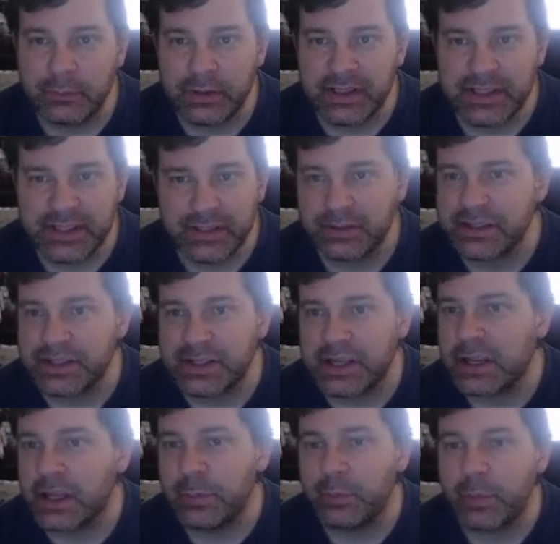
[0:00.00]
and Siri is just going to
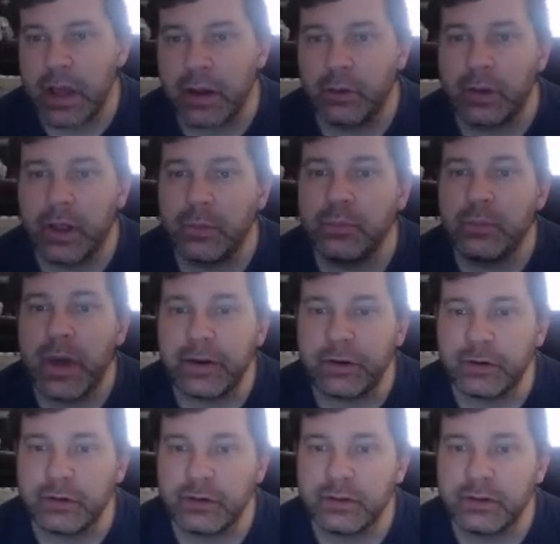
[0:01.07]
get better and better.